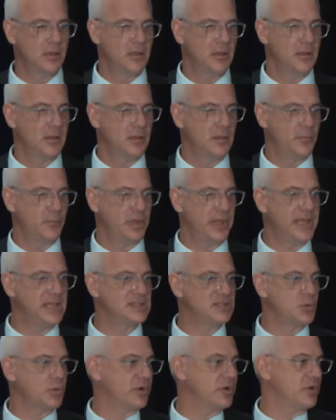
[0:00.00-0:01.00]
the
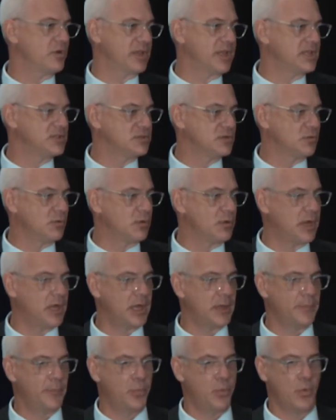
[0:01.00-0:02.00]
place where your kids grew
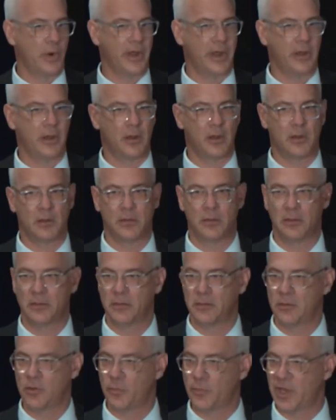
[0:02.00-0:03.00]
up, where
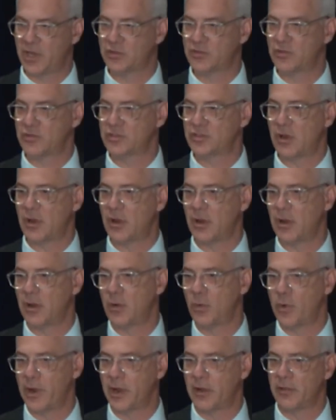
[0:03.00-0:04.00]
your pictures are,
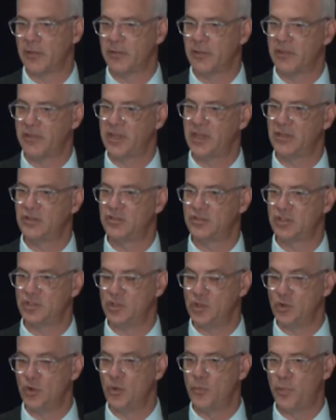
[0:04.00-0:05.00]
where the things
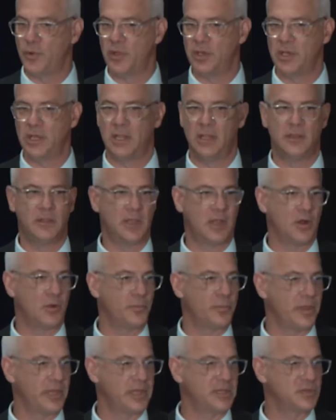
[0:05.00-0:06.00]
you put in their
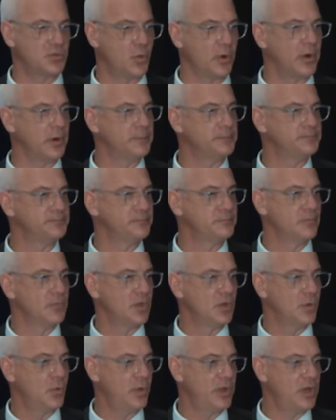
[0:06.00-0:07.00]
place were.
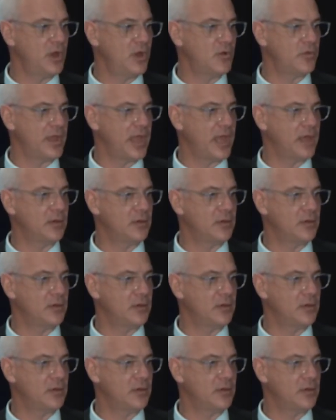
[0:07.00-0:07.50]
We know that.